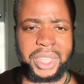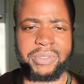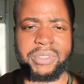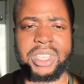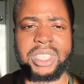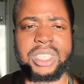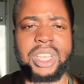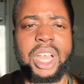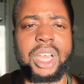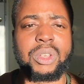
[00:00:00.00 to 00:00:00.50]
if
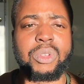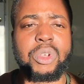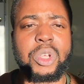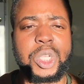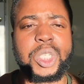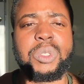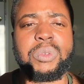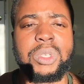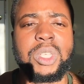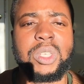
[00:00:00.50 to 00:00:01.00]
it's not
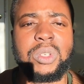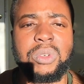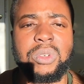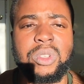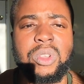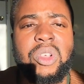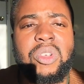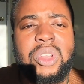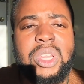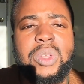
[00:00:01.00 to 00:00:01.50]
nourishing you
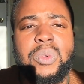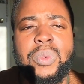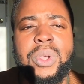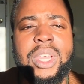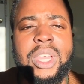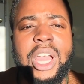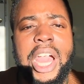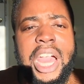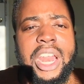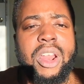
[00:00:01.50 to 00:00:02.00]
in any
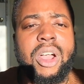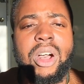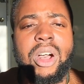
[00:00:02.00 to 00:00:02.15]
way at